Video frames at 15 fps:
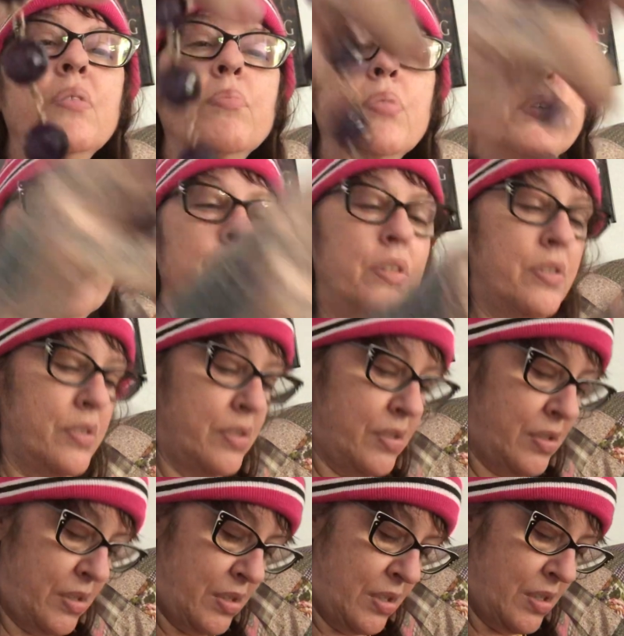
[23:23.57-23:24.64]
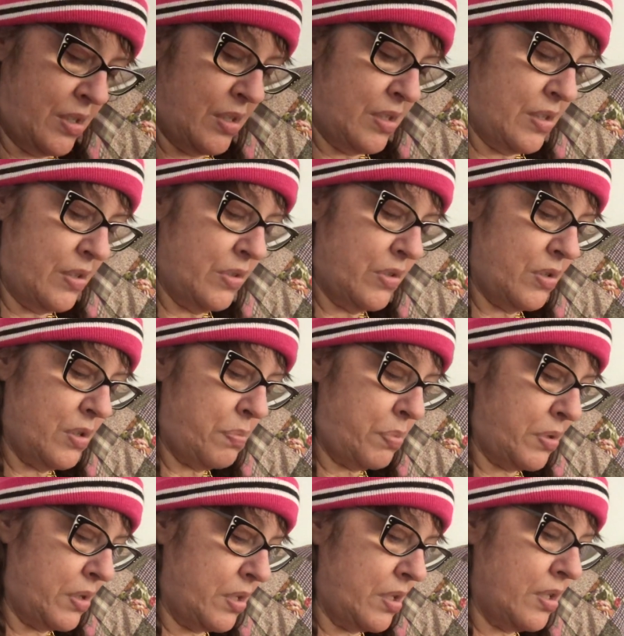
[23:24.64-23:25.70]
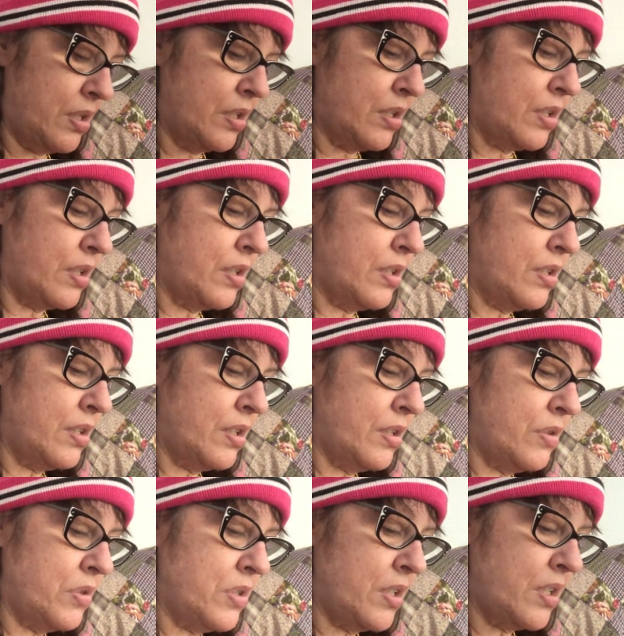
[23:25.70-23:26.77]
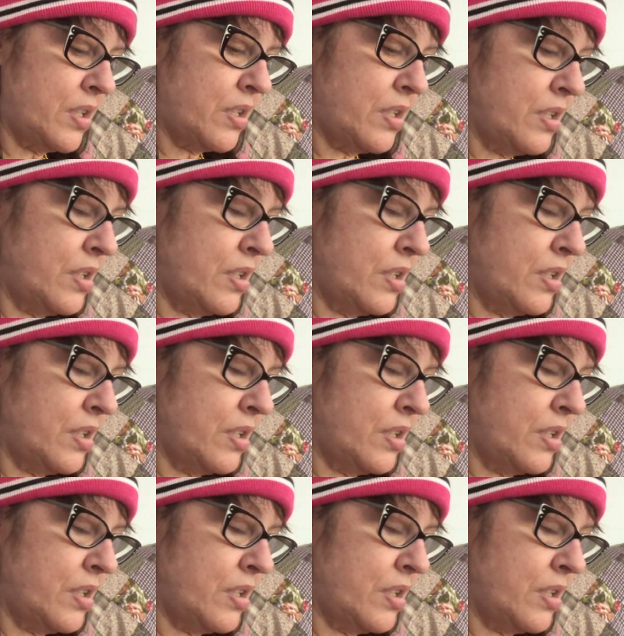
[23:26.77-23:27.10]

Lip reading: pretty. It's just pretty. And there's like,